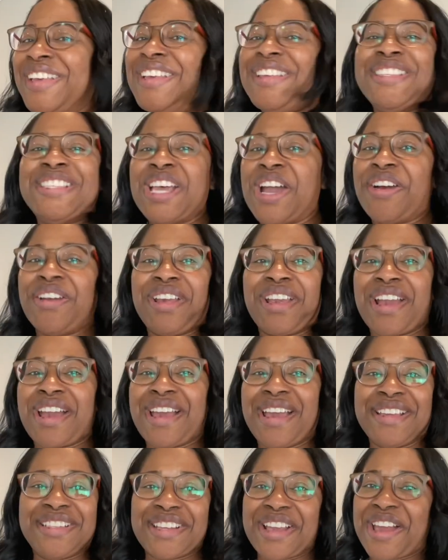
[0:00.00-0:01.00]
Sorry
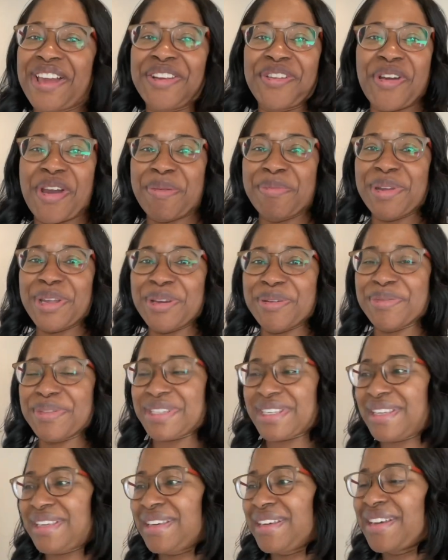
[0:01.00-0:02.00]
guys, y'all know I'm
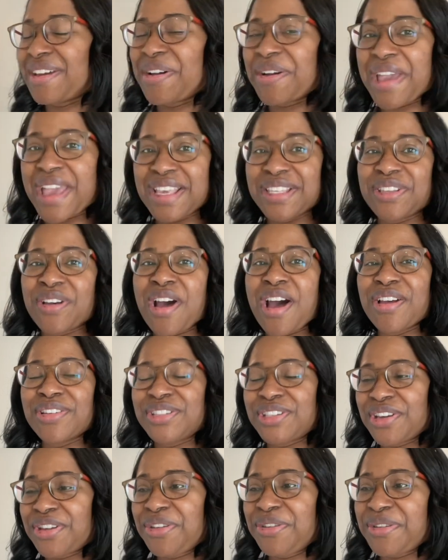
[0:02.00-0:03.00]
nosy. Okay, so I'll
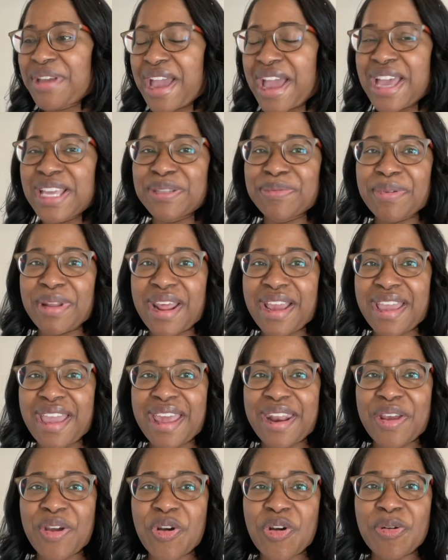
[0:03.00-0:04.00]
show you guys what I got
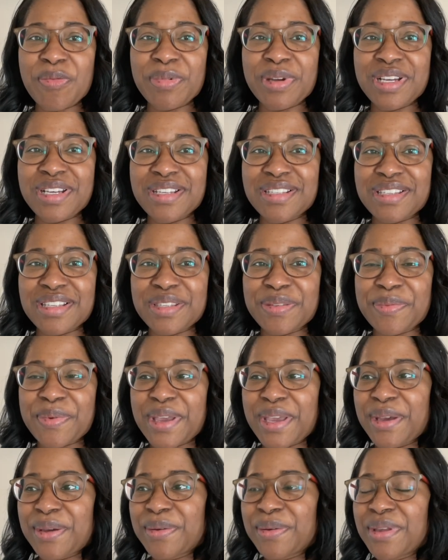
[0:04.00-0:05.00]
at Home Goods as
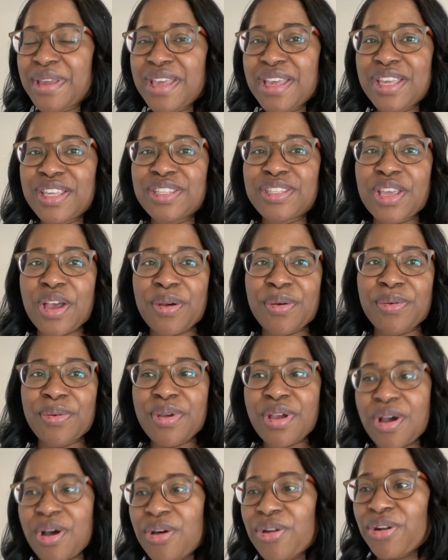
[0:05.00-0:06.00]
well. So
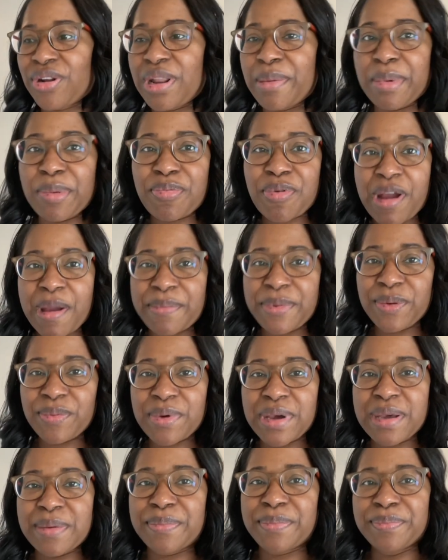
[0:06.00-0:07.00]
hold on, let me prop you
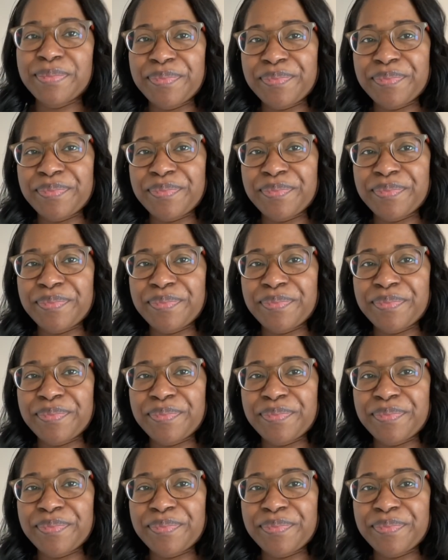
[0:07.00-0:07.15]
up.